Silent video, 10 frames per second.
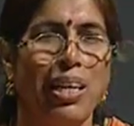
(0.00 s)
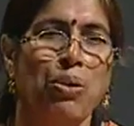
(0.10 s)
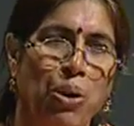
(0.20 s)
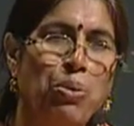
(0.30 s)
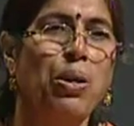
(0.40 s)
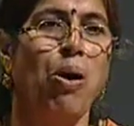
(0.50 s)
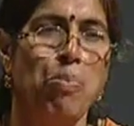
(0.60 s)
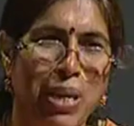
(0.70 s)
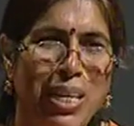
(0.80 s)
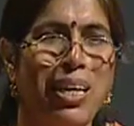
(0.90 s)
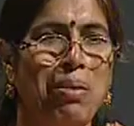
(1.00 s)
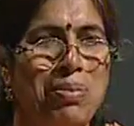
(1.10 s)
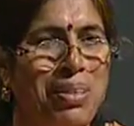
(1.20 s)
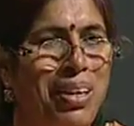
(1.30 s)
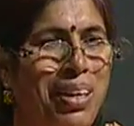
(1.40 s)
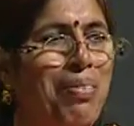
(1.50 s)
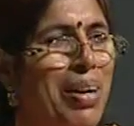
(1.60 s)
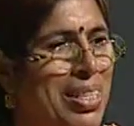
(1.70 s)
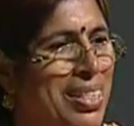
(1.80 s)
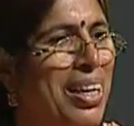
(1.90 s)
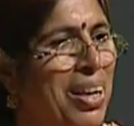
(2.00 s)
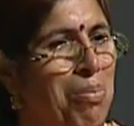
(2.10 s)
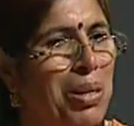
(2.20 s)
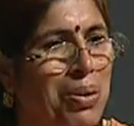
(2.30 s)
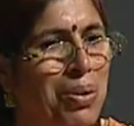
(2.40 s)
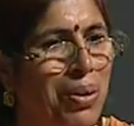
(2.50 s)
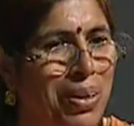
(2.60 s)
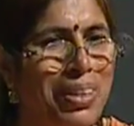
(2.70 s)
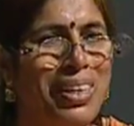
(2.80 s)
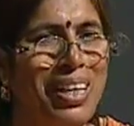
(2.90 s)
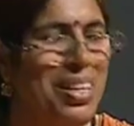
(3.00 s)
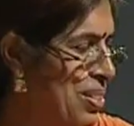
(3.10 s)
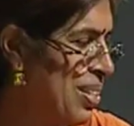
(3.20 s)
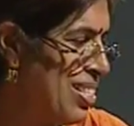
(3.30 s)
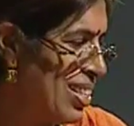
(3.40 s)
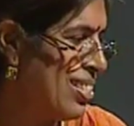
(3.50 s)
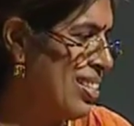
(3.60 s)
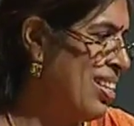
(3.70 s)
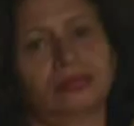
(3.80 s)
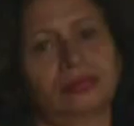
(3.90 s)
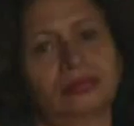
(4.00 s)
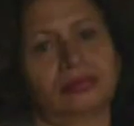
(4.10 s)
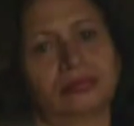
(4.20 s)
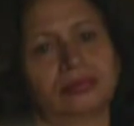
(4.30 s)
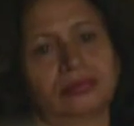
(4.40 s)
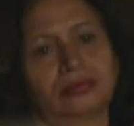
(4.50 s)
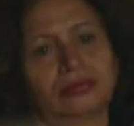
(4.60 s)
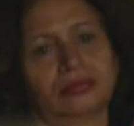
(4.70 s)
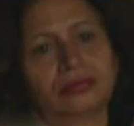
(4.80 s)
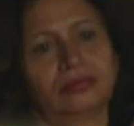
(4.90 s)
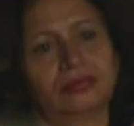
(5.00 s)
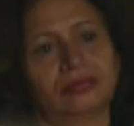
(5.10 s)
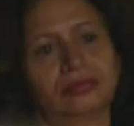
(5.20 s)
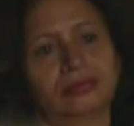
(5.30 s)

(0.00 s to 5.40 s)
then you count how many times in 1 second, how many you got. So this is a non-contact kind of